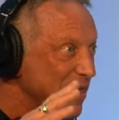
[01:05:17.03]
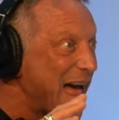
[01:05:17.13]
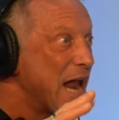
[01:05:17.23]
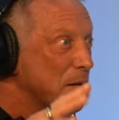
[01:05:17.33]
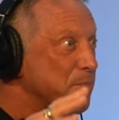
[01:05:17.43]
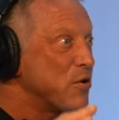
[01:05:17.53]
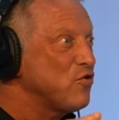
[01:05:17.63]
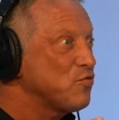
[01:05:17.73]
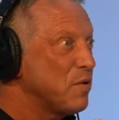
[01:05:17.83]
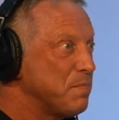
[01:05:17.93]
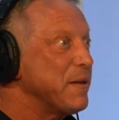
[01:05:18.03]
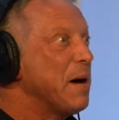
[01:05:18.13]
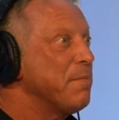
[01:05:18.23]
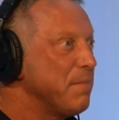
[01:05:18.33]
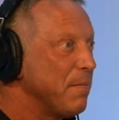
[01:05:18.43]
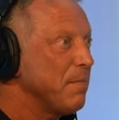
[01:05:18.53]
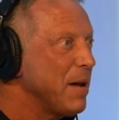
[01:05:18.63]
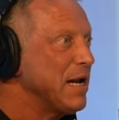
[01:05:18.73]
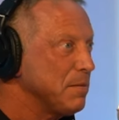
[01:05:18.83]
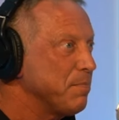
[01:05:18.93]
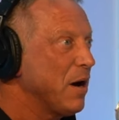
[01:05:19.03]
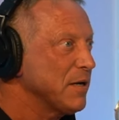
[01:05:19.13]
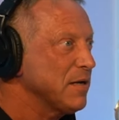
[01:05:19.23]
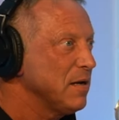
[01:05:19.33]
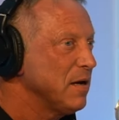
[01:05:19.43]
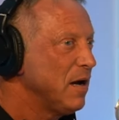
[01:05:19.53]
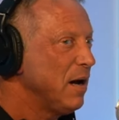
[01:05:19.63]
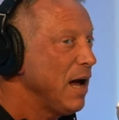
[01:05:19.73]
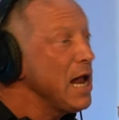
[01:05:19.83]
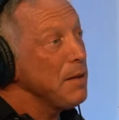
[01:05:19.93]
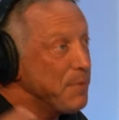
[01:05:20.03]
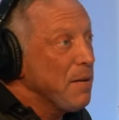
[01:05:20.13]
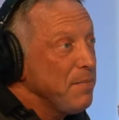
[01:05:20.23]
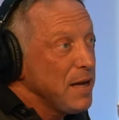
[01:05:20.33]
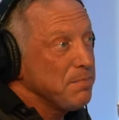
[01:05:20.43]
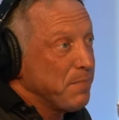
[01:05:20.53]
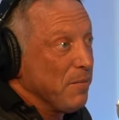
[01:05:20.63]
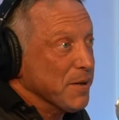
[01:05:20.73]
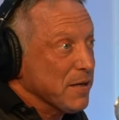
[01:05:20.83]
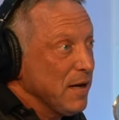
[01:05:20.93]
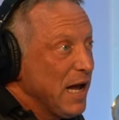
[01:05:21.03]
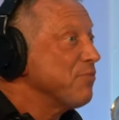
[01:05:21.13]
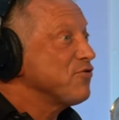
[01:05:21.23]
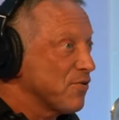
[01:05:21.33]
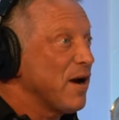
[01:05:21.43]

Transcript: that abuse would become made public and it become made public and it was the right.